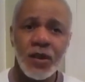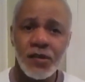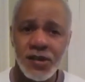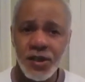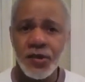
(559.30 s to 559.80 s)

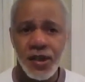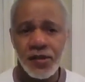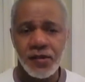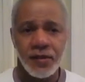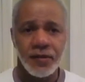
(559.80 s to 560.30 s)
Consider
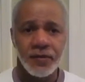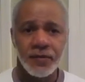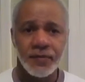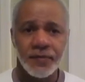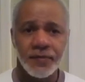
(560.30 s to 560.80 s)
this.
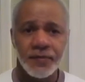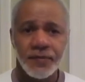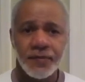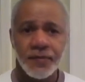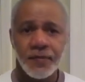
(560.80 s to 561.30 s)

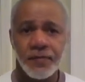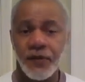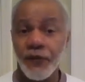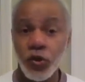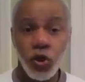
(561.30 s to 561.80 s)

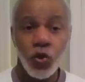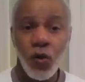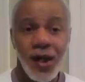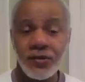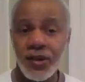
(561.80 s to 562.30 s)
Before you
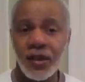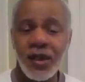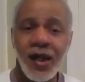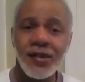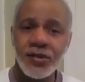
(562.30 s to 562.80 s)
go out to that
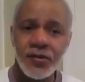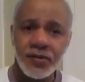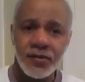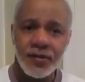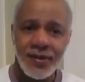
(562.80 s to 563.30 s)

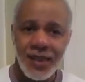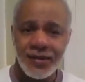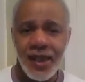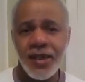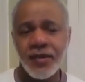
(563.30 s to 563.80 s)
concert
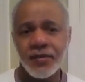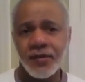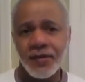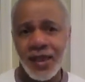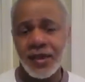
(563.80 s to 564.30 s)
that day
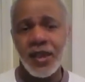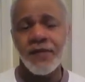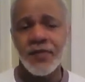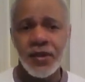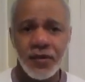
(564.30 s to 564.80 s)
or that
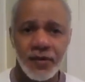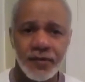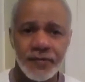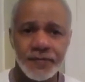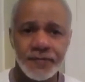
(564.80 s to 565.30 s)
evening,
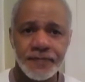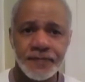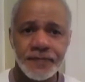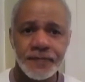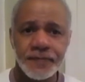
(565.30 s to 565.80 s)

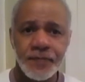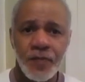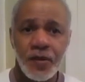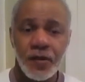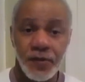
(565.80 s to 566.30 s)

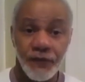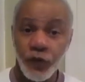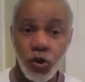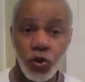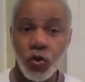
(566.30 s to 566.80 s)

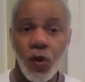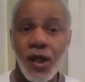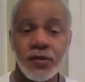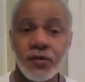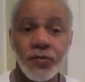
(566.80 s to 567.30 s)
before you go
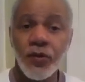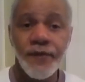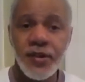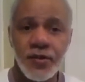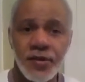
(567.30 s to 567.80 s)
out to the
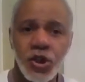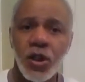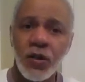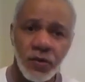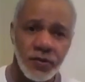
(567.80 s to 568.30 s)
movies or the
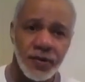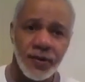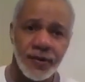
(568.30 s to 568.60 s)
show,